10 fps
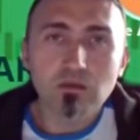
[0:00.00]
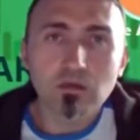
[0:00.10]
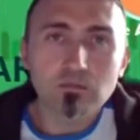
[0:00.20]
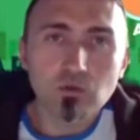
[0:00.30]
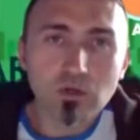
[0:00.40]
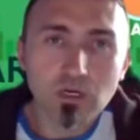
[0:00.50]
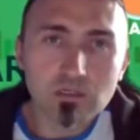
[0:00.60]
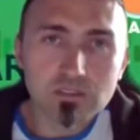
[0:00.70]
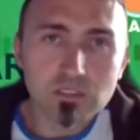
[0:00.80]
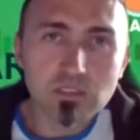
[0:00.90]
in
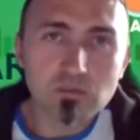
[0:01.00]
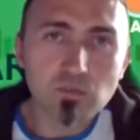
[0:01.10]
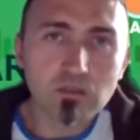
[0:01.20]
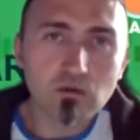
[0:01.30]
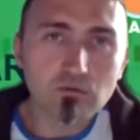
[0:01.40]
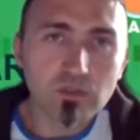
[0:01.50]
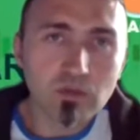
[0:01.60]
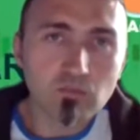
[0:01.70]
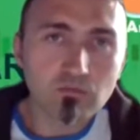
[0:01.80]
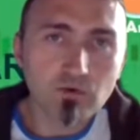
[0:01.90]
cryptocurrencies, many of
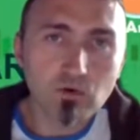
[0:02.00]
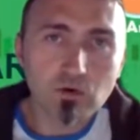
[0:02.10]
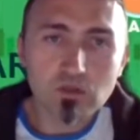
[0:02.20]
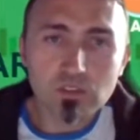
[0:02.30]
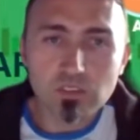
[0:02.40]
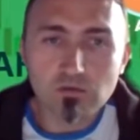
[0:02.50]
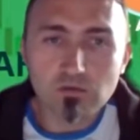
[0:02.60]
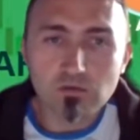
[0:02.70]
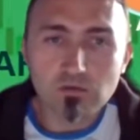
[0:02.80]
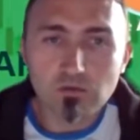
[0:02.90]
them in Forex,
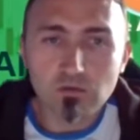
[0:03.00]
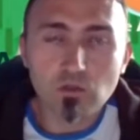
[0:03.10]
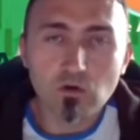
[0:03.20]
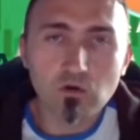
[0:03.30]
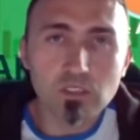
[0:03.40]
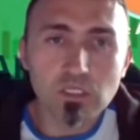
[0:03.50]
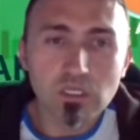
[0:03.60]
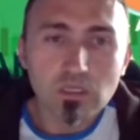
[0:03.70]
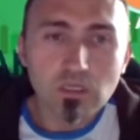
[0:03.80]
in stocks.